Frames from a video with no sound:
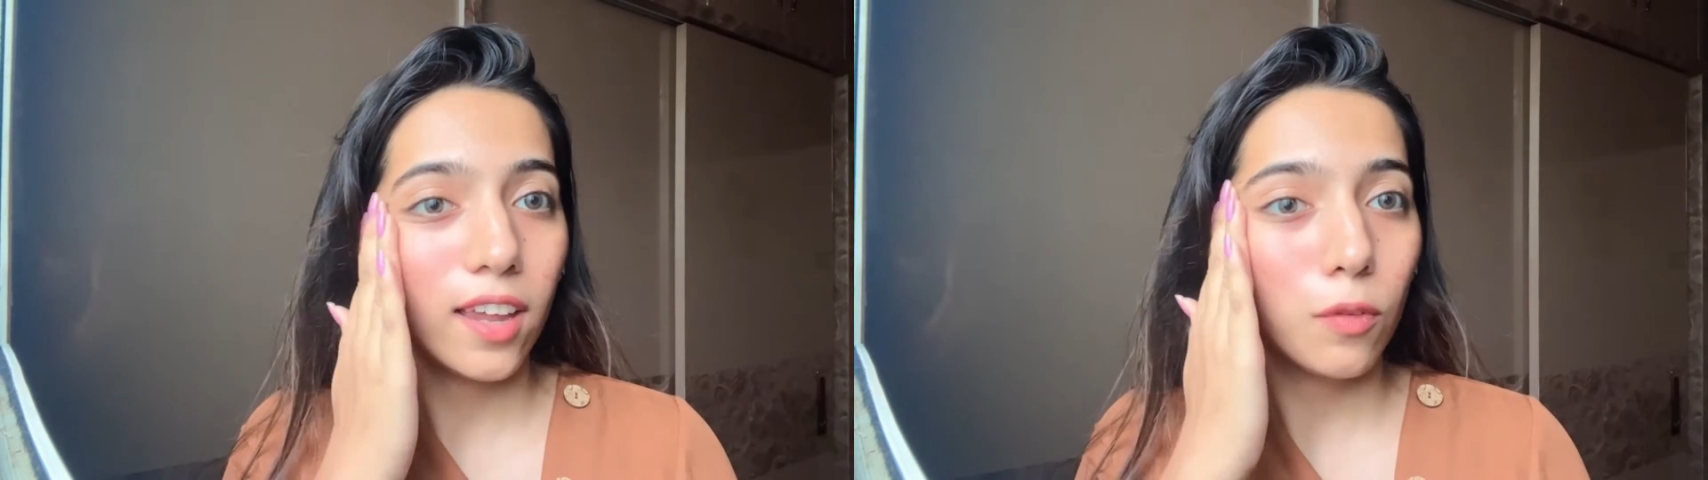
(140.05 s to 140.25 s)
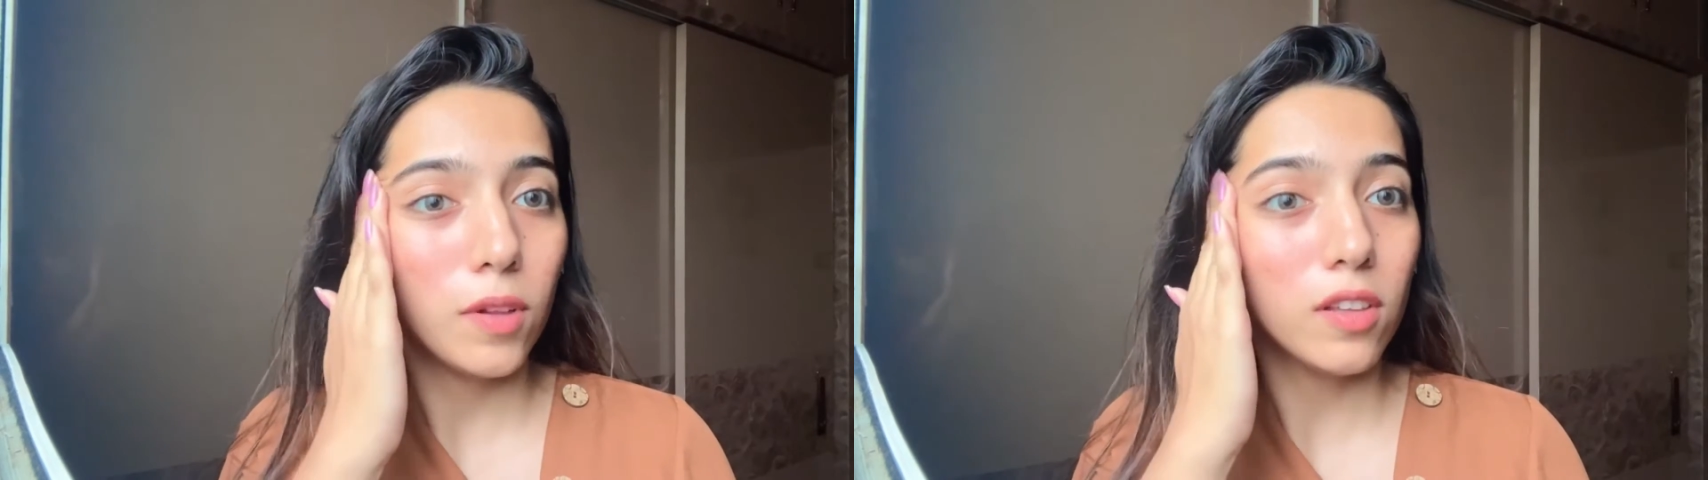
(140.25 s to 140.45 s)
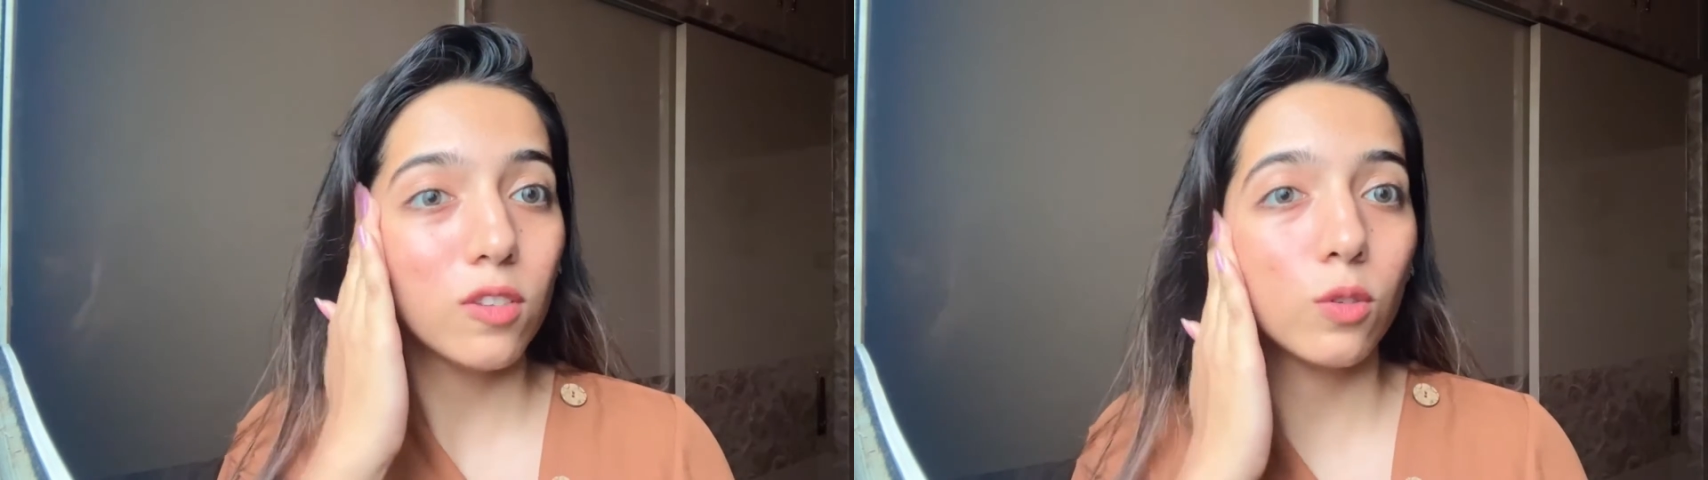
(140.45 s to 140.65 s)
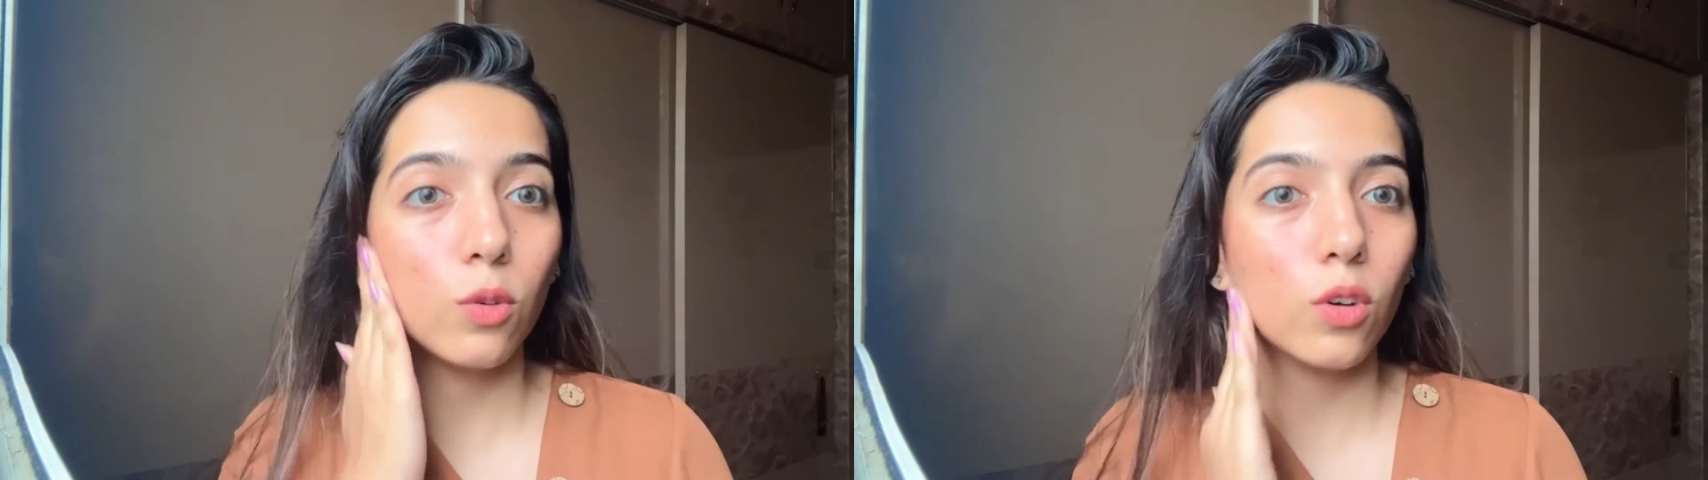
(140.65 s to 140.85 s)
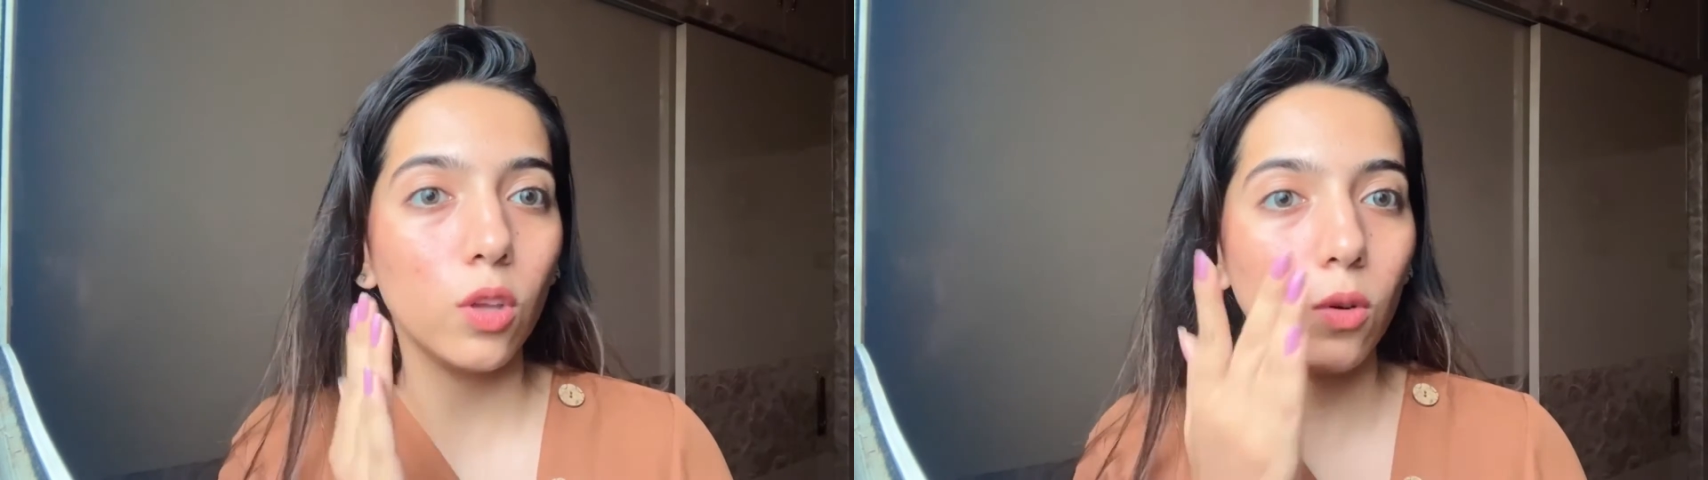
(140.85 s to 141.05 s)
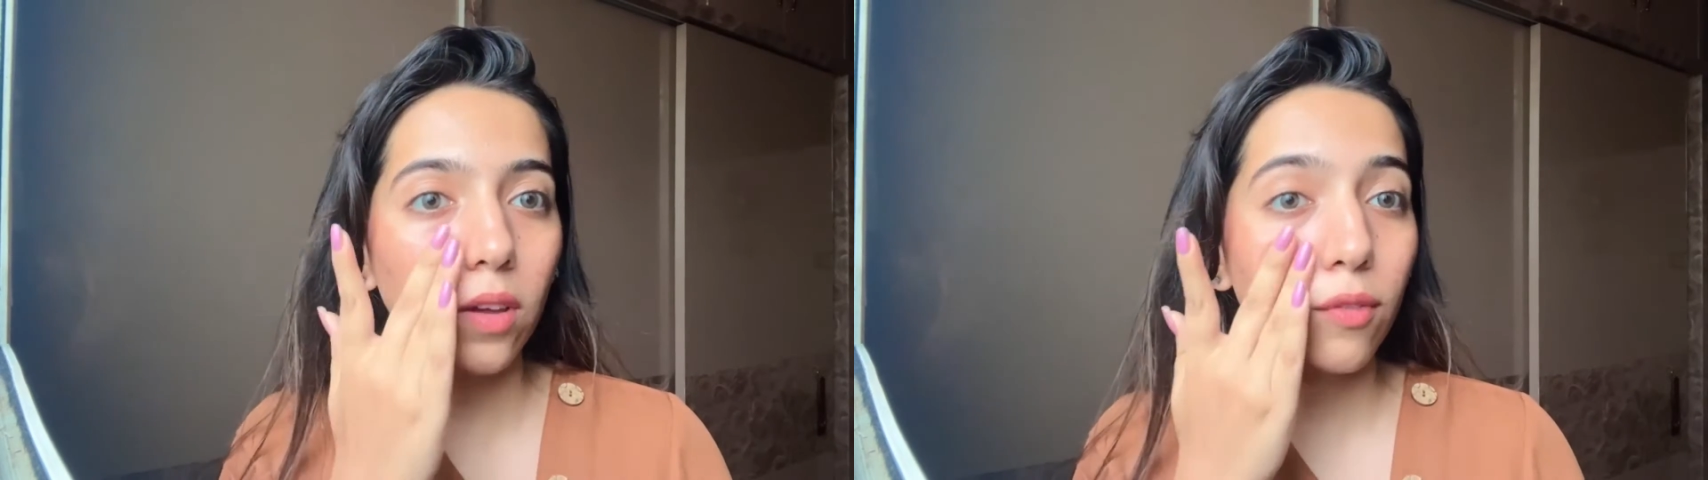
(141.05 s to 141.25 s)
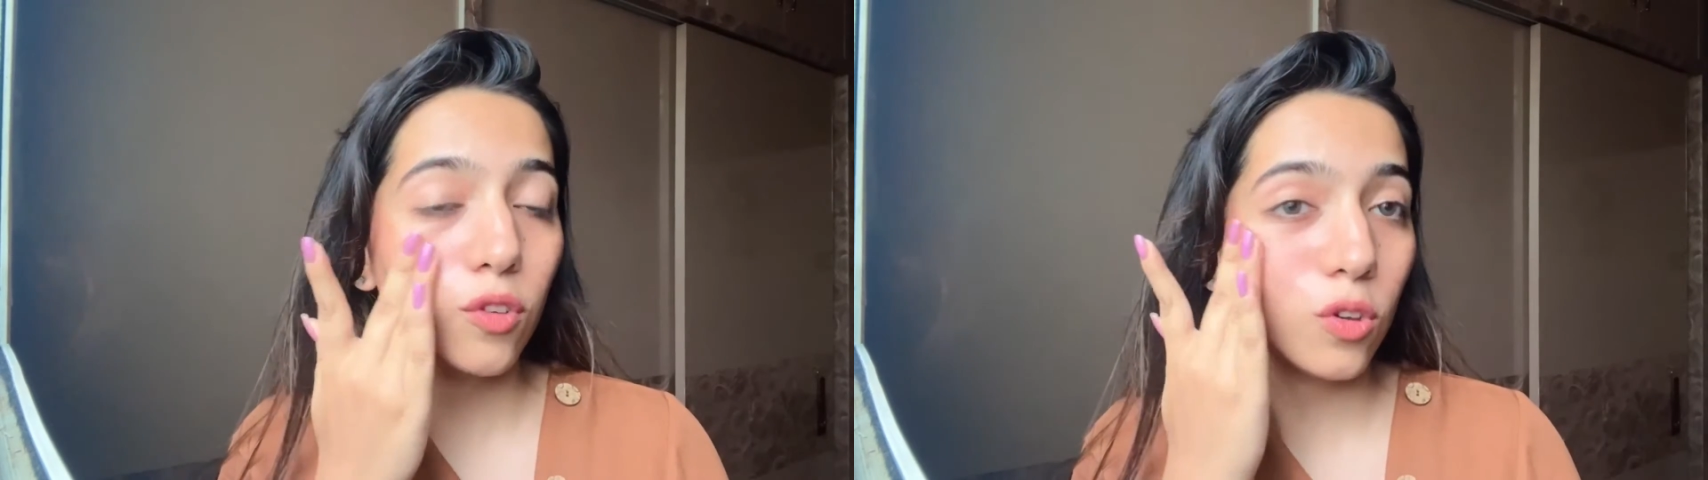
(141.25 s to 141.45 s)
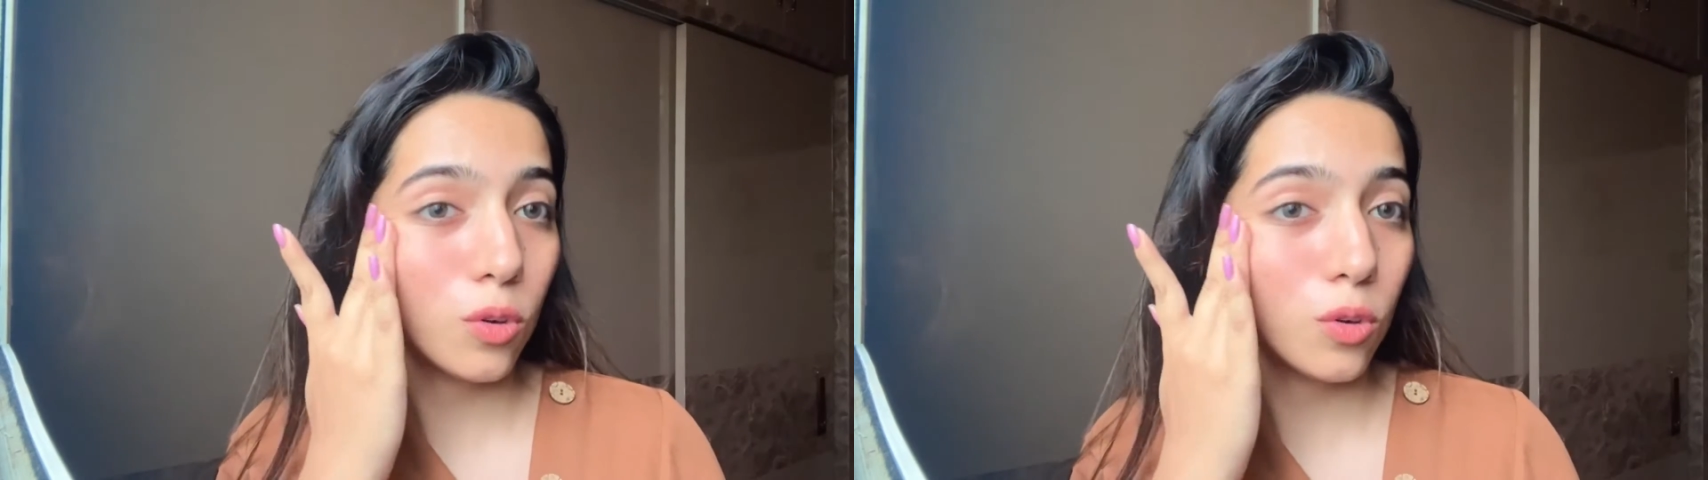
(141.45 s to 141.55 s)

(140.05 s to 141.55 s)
it will suit you if you